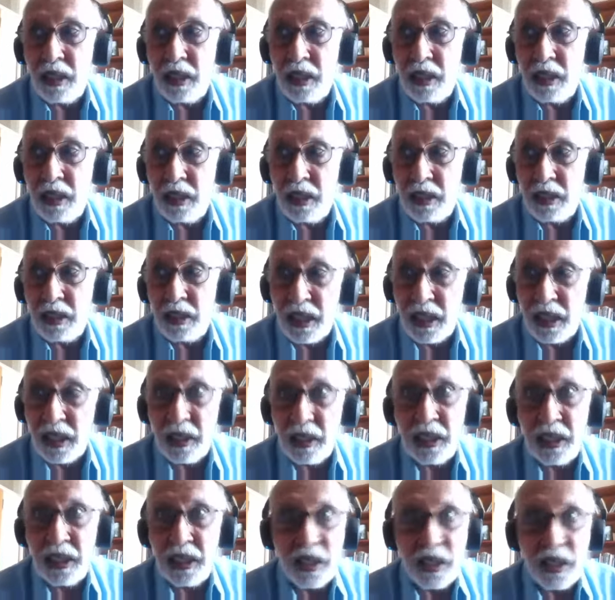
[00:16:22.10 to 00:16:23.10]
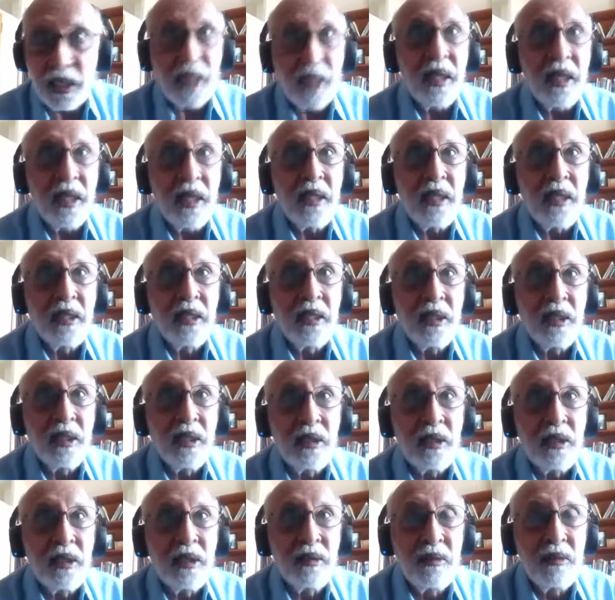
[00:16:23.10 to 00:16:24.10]
Netralaya.
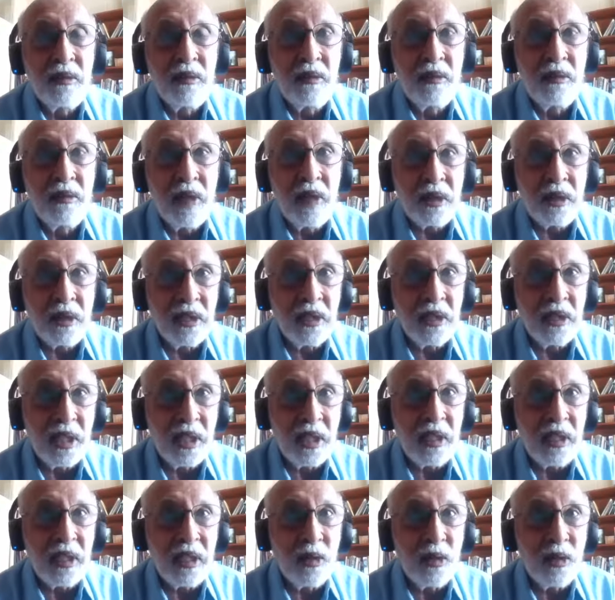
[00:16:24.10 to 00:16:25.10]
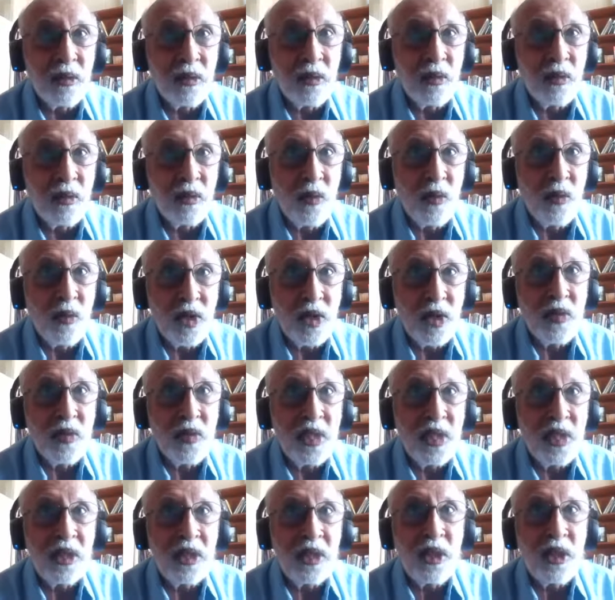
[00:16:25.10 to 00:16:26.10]
Dr. Shankar was
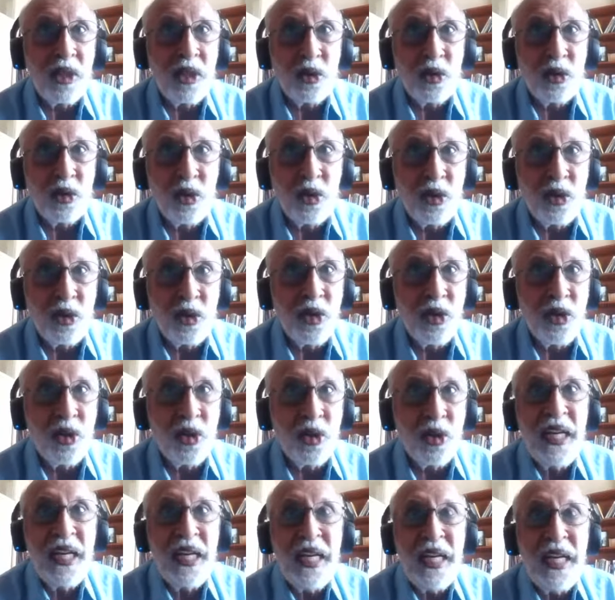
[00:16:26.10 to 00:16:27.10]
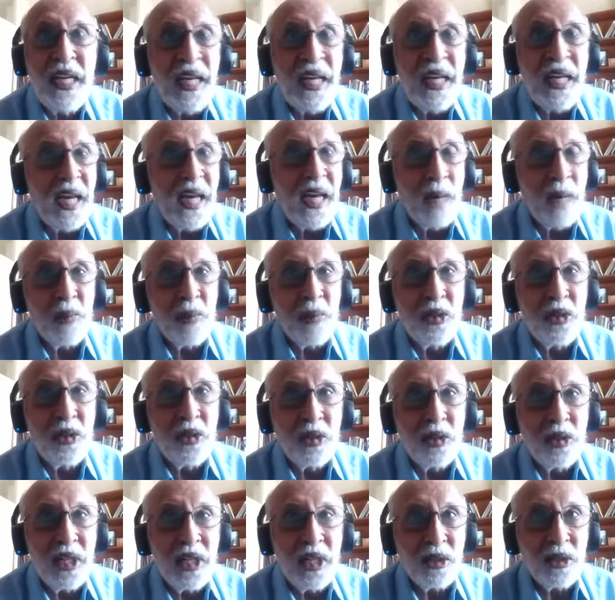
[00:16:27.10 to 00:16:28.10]
visiting Tokyo, happened to
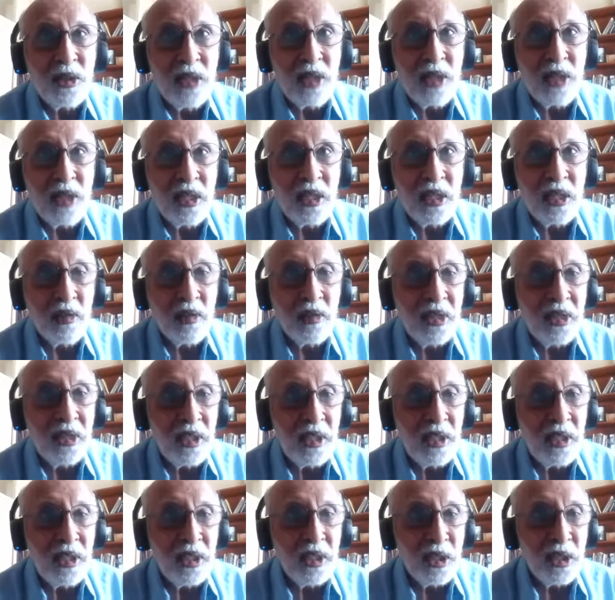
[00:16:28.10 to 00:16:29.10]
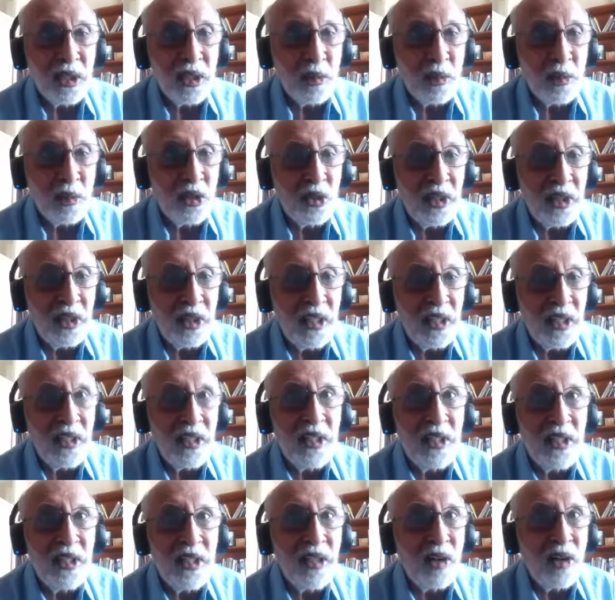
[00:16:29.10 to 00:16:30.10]
get together with the Indian community. He
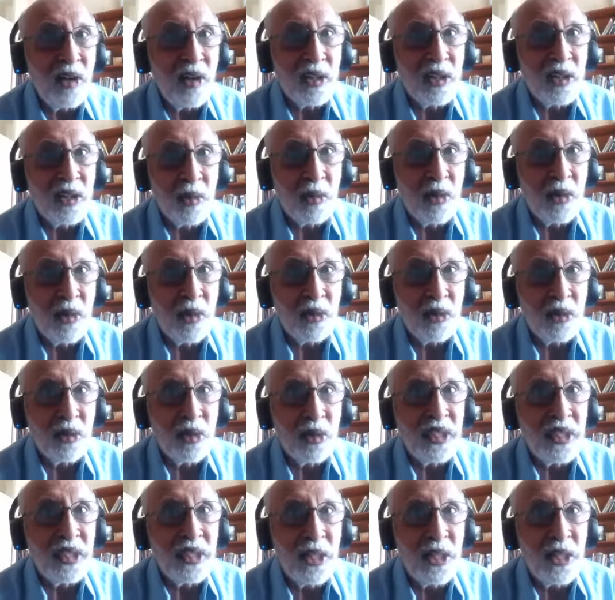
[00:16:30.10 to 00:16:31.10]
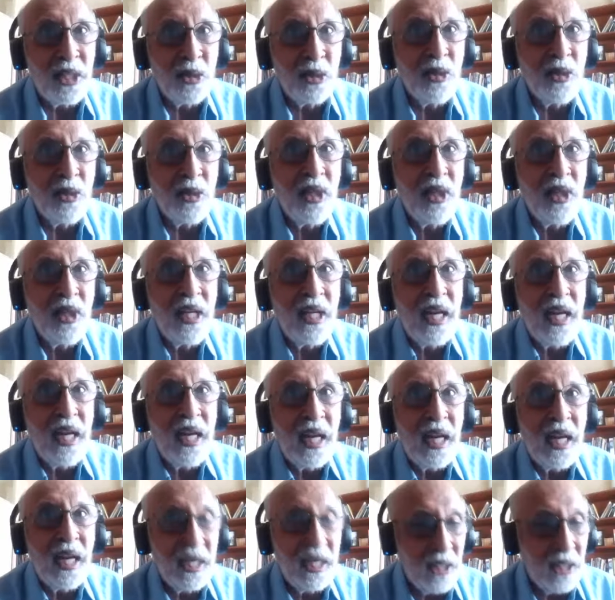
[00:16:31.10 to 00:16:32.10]
talked about what they do
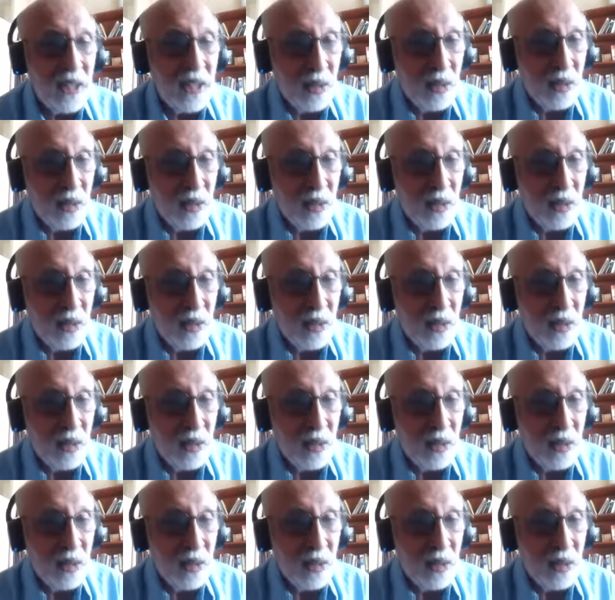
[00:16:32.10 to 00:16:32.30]
and how,